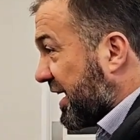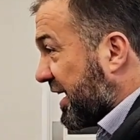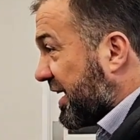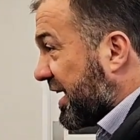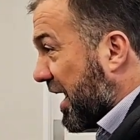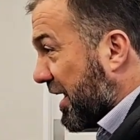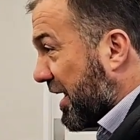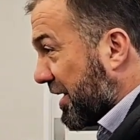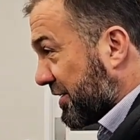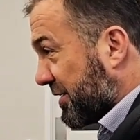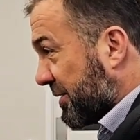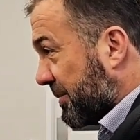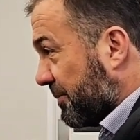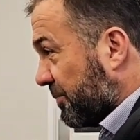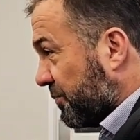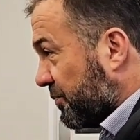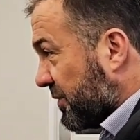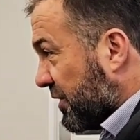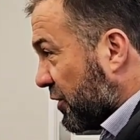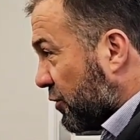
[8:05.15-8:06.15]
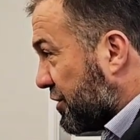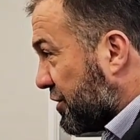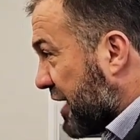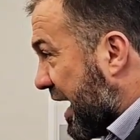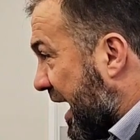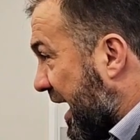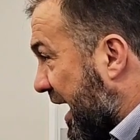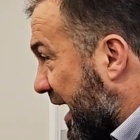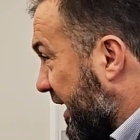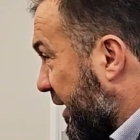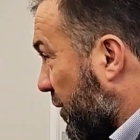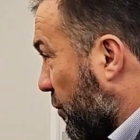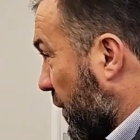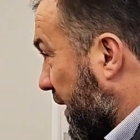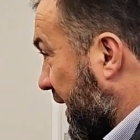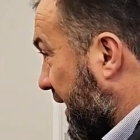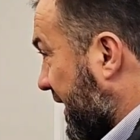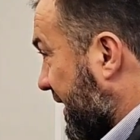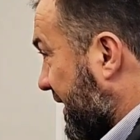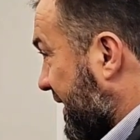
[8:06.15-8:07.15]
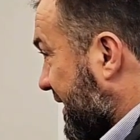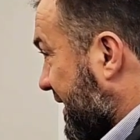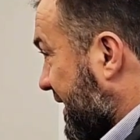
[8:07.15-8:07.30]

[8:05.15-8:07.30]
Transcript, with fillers: a car on a highway.